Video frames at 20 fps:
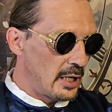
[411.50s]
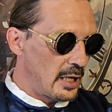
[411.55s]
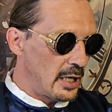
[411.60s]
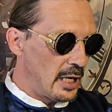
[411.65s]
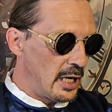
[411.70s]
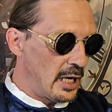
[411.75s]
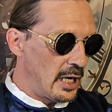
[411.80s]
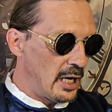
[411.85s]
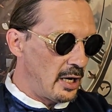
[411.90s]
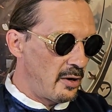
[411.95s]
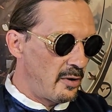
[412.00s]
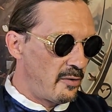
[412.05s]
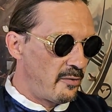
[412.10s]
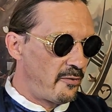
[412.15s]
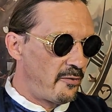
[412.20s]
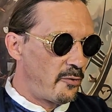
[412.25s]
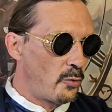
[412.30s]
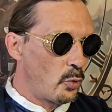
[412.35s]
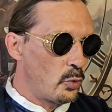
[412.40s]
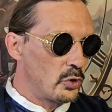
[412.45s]
our
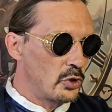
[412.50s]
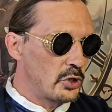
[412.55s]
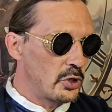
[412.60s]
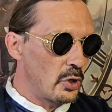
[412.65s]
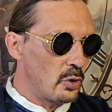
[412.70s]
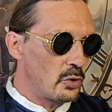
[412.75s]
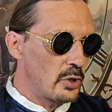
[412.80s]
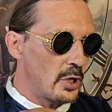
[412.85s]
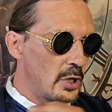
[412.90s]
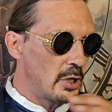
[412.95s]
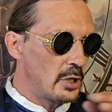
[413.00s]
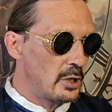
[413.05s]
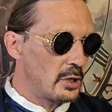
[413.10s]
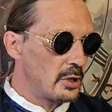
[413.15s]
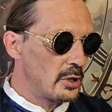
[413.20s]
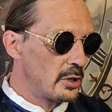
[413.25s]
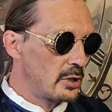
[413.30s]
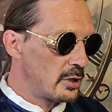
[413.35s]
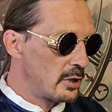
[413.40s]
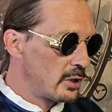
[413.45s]
forward shoulder
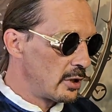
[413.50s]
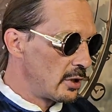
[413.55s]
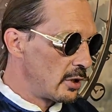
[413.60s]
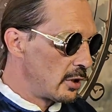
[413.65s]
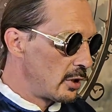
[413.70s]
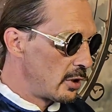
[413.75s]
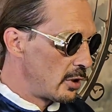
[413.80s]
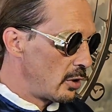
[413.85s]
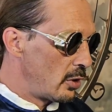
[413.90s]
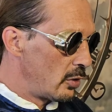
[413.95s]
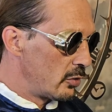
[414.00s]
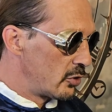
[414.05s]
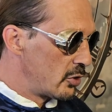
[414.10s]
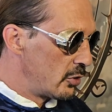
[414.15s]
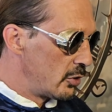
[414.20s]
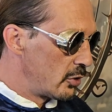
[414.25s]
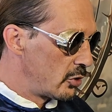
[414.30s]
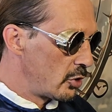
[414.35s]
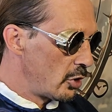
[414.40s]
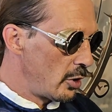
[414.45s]
onto
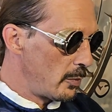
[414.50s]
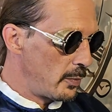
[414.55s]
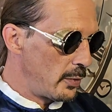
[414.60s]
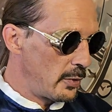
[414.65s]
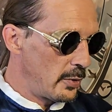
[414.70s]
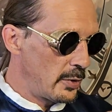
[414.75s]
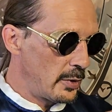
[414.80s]
the top,